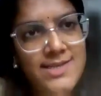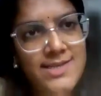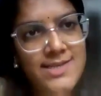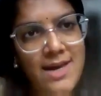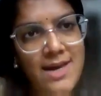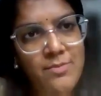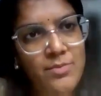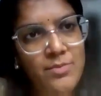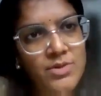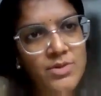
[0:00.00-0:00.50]

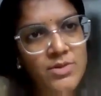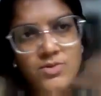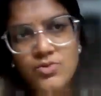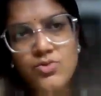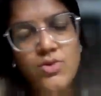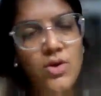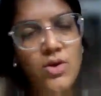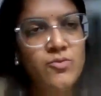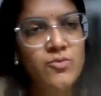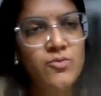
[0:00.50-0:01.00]
examples
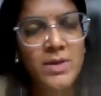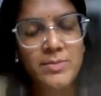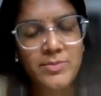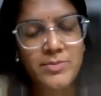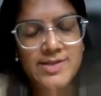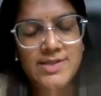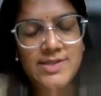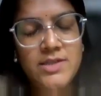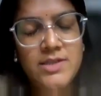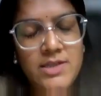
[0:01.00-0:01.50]
throughout my
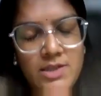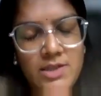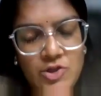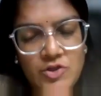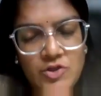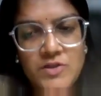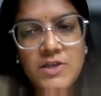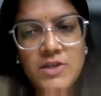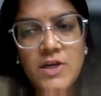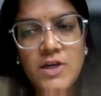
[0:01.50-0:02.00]

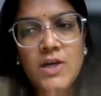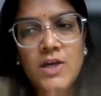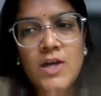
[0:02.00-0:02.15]
presentation.